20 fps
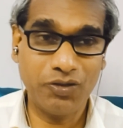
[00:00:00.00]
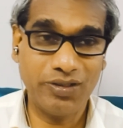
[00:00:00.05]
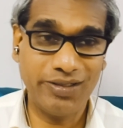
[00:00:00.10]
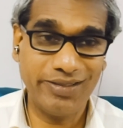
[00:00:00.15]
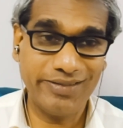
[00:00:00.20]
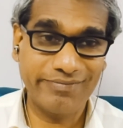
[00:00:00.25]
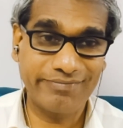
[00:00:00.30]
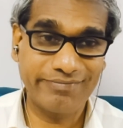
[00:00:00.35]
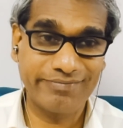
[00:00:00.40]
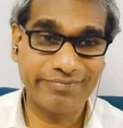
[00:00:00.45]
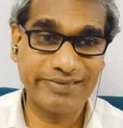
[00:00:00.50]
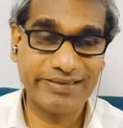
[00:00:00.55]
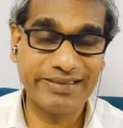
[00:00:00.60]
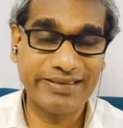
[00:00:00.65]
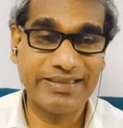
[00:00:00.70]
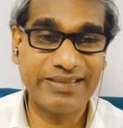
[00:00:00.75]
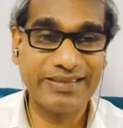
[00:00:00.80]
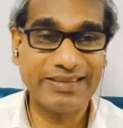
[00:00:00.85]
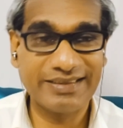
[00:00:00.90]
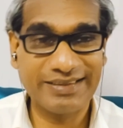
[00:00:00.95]
Murli.
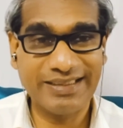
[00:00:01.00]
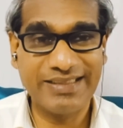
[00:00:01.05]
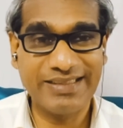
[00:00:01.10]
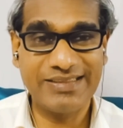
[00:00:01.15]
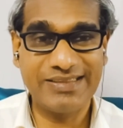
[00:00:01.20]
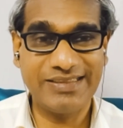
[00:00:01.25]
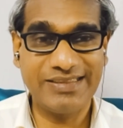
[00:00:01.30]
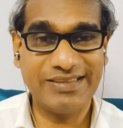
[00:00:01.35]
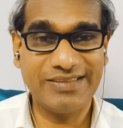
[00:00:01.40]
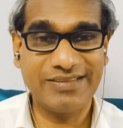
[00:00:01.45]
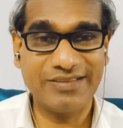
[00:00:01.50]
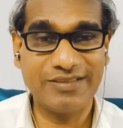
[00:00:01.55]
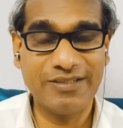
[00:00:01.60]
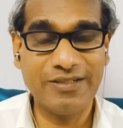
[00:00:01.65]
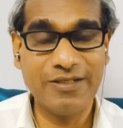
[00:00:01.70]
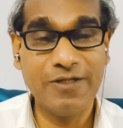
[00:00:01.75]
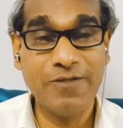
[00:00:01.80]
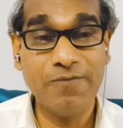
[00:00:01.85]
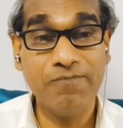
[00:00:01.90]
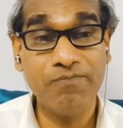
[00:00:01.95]
That's it.
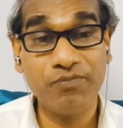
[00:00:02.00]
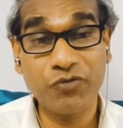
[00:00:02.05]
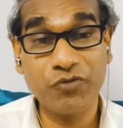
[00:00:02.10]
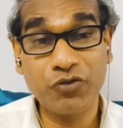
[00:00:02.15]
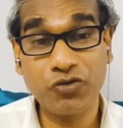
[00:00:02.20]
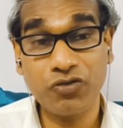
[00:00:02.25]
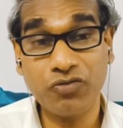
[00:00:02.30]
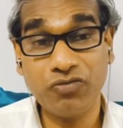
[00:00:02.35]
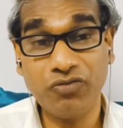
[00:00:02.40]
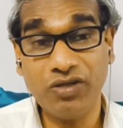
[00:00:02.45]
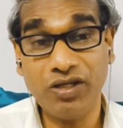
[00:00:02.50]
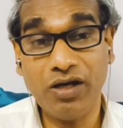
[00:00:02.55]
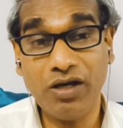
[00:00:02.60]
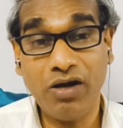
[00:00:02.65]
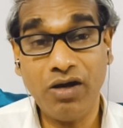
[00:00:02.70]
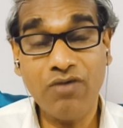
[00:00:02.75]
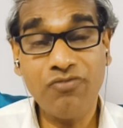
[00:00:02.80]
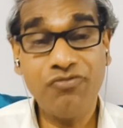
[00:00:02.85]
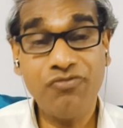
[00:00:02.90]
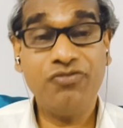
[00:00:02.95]
So we
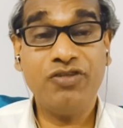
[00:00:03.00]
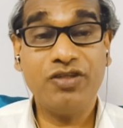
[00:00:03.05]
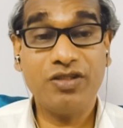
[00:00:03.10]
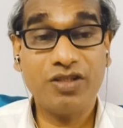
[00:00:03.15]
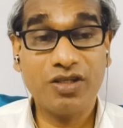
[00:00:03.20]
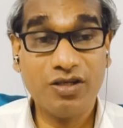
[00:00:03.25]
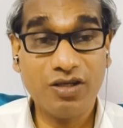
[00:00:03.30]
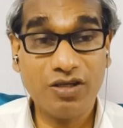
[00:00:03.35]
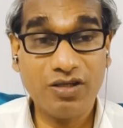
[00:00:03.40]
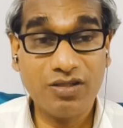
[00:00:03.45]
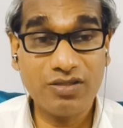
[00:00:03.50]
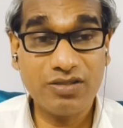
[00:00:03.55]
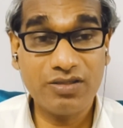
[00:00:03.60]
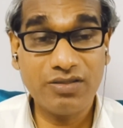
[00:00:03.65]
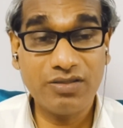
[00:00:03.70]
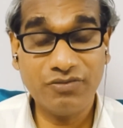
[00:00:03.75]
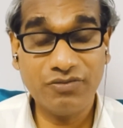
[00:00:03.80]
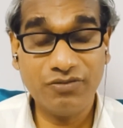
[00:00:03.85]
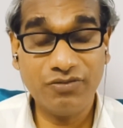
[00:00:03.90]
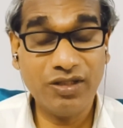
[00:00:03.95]
offer
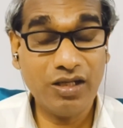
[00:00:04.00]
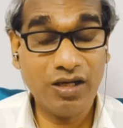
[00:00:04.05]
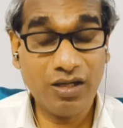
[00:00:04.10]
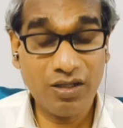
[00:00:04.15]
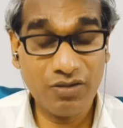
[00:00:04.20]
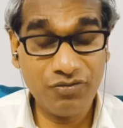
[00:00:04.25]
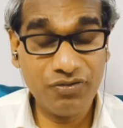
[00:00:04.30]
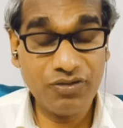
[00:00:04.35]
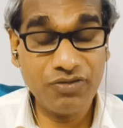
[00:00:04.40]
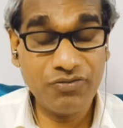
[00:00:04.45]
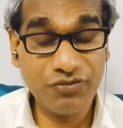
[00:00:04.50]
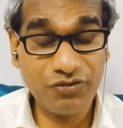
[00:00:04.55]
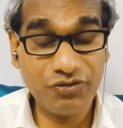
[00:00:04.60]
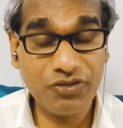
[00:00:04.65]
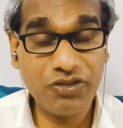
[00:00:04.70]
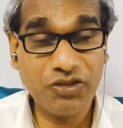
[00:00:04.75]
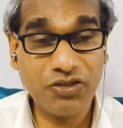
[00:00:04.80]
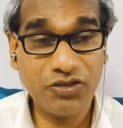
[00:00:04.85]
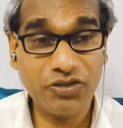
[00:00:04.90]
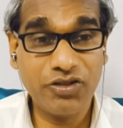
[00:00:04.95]

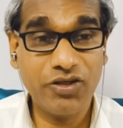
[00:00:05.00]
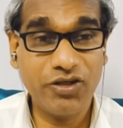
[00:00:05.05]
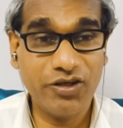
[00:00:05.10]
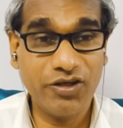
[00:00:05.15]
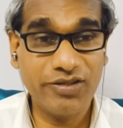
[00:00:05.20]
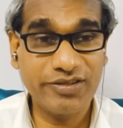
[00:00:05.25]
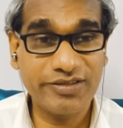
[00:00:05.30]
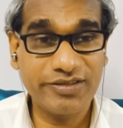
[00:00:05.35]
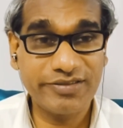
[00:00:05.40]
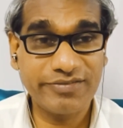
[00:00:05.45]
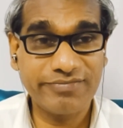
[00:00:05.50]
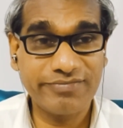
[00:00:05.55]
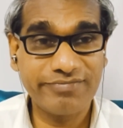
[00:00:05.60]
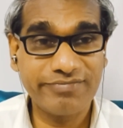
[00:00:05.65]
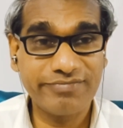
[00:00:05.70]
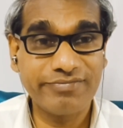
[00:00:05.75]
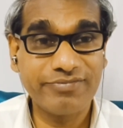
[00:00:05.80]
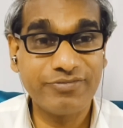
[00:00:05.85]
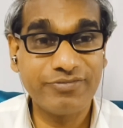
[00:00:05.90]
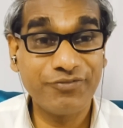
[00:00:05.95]
food to God
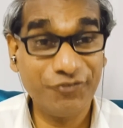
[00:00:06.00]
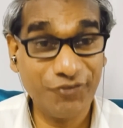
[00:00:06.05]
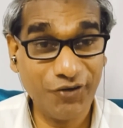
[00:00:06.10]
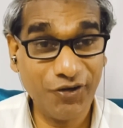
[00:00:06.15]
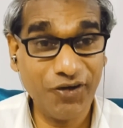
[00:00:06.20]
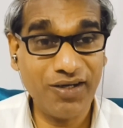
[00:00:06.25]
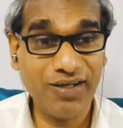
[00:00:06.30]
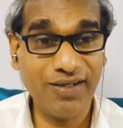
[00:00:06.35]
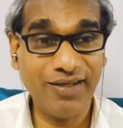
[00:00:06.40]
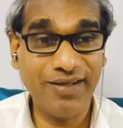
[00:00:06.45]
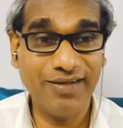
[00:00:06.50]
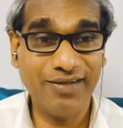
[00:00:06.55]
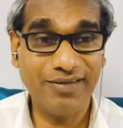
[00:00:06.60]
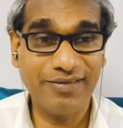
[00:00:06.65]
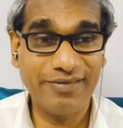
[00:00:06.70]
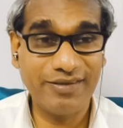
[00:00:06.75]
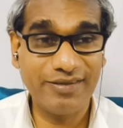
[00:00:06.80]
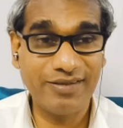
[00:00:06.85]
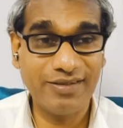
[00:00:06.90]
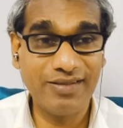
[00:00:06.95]
for
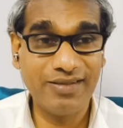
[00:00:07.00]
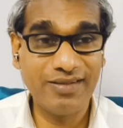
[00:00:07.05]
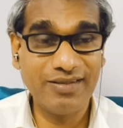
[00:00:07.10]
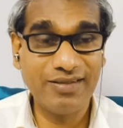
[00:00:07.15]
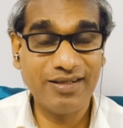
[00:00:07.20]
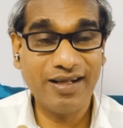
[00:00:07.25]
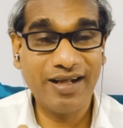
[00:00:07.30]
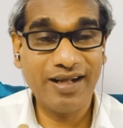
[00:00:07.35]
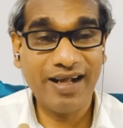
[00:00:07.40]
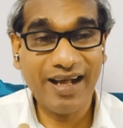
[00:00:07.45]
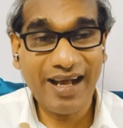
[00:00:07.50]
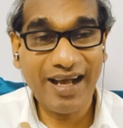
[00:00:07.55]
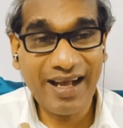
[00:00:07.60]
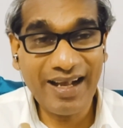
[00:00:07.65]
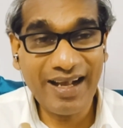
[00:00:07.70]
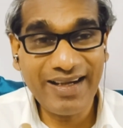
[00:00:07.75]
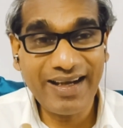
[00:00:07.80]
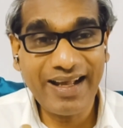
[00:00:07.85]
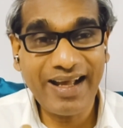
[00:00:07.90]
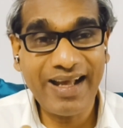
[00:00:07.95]
real.
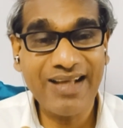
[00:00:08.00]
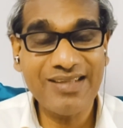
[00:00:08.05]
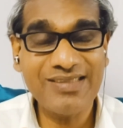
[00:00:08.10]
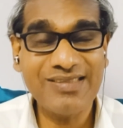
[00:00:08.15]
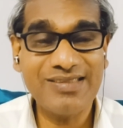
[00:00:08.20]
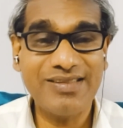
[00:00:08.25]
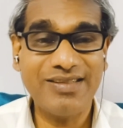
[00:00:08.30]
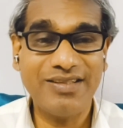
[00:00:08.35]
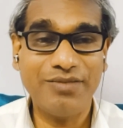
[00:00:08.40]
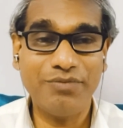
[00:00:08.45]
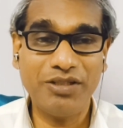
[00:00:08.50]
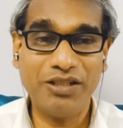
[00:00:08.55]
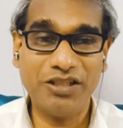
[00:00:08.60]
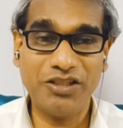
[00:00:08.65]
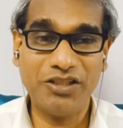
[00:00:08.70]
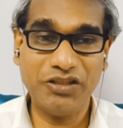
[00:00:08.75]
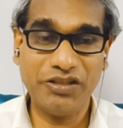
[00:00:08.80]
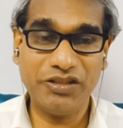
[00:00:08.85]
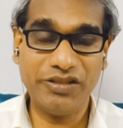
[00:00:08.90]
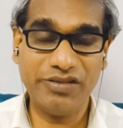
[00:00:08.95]
And as an
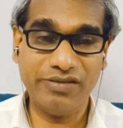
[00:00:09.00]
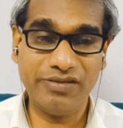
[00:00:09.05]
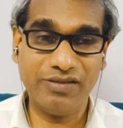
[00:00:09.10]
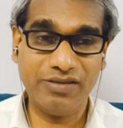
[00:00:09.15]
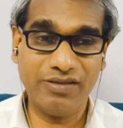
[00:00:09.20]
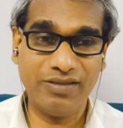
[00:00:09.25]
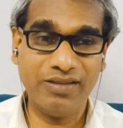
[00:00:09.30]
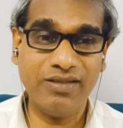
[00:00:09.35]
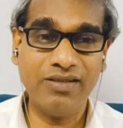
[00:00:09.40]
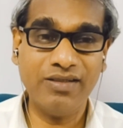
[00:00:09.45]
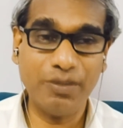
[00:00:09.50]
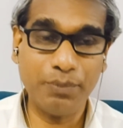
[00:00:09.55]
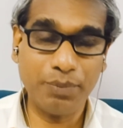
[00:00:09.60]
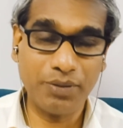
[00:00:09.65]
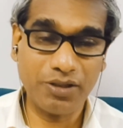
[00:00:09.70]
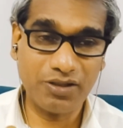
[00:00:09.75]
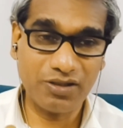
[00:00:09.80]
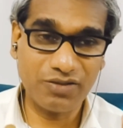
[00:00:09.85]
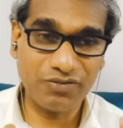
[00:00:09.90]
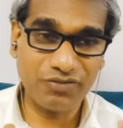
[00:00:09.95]
imitation in the
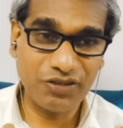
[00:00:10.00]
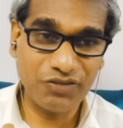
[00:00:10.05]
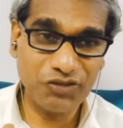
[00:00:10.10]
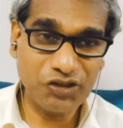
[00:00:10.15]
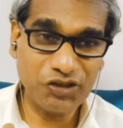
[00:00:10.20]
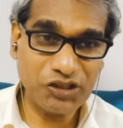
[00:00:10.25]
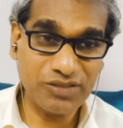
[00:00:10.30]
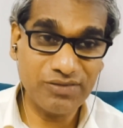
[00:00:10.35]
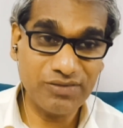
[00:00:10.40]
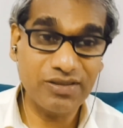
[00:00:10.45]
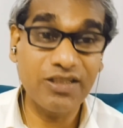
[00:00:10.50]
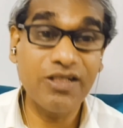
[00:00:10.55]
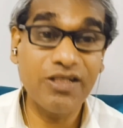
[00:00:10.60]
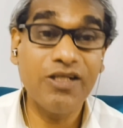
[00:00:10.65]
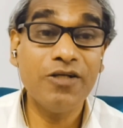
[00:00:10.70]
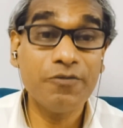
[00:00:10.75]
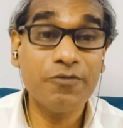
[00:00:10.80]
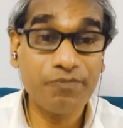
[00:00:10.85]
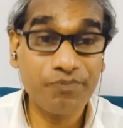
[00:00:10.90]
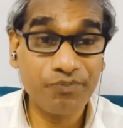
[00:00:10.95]
path of devotion,
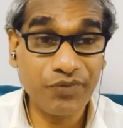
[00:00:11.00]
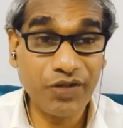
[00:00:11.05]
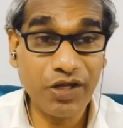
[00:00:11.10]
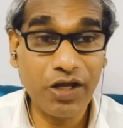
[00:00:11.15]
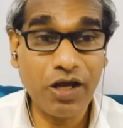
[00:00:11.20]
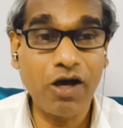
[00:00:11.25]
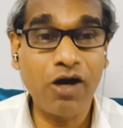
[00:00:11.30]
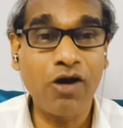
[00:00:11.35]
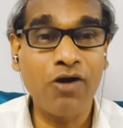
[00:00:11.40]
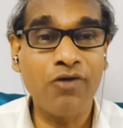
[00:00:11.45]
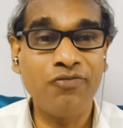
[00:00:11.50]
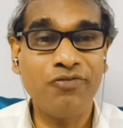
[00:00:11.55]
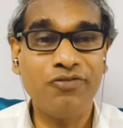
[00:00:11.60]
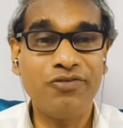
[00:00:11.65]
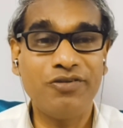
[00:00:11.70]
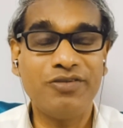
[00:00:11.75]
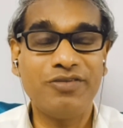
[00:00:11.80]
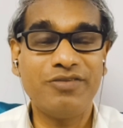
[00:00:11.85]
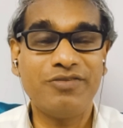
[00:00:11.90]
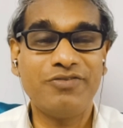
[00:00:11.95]
they
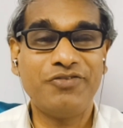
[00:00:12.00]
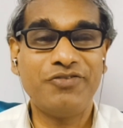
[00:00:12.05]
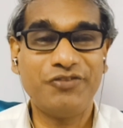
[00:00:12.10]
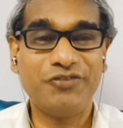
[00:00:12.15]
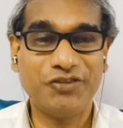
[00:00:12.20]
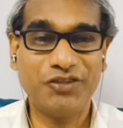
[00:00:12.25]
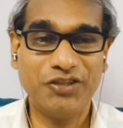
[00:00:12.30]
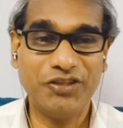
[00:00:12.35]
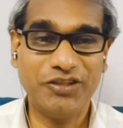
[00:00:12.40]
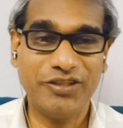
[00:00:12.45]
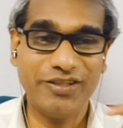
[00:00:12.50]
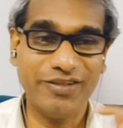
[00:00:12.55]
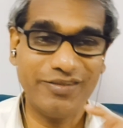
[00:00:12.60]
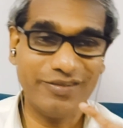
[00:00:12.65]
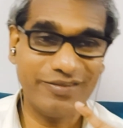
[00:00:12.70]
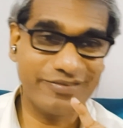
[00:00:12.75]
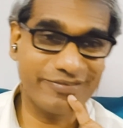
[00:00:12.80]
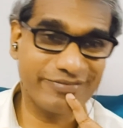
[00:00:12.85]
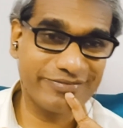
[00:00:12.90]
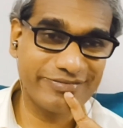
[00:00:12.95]
offer food to
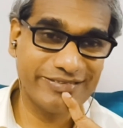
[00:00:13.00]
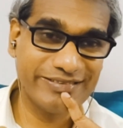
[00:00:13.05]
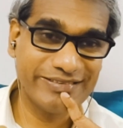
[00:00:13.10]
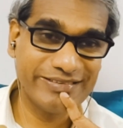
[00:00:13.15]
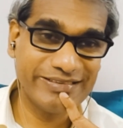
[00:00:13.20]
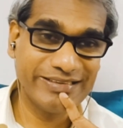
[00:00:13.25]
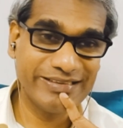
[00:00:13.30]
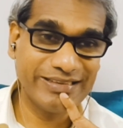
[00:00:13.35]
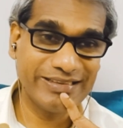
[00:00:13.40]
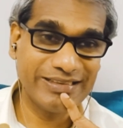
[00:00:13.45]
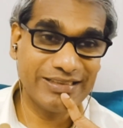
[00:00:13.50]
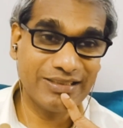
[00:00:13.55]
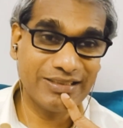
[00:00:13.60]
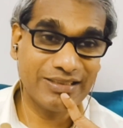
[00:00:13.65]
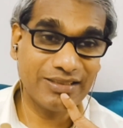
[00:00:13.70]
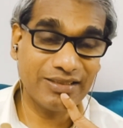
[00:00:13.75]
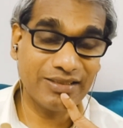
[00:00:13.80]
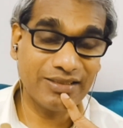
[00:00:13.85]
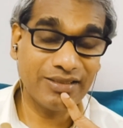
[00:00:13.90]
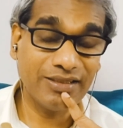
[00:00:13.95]
God.
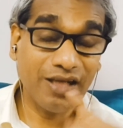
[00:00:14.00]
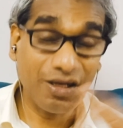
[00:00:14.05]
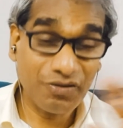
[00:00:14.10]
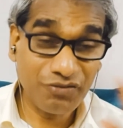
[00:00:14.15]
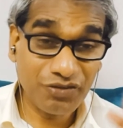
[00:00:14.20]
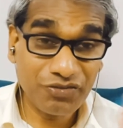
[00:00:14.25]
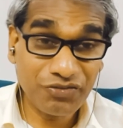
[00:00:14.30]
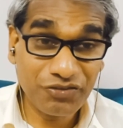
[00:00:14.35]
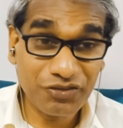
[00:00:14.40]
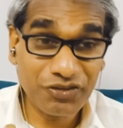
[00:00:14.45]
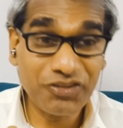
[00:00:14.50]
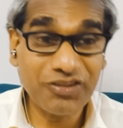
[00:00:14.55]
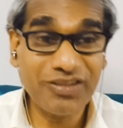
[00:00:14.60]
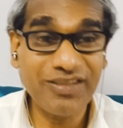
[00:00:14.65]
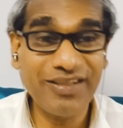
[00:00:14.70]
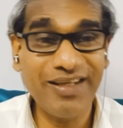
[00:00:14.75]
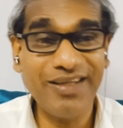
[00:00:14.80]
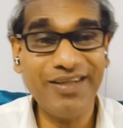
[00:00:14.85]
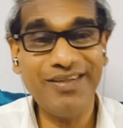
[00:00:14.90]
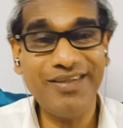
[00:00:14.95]
They offer food
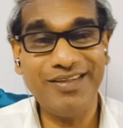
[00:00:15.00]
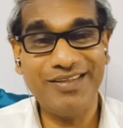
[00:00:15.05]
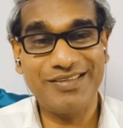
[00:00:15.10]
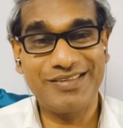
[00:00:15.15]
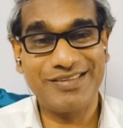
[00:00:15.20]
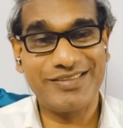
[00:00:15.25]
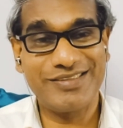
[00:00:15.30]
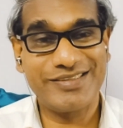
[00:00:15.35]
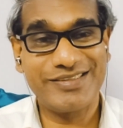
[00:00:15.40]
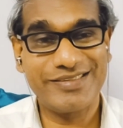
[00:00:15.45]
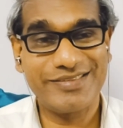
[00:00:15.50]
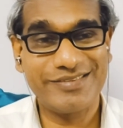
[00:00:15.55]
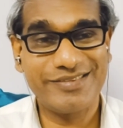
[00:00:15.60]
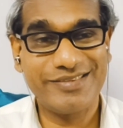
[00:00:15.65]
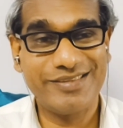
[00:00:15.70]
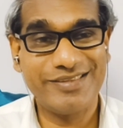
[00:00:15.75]
to deities.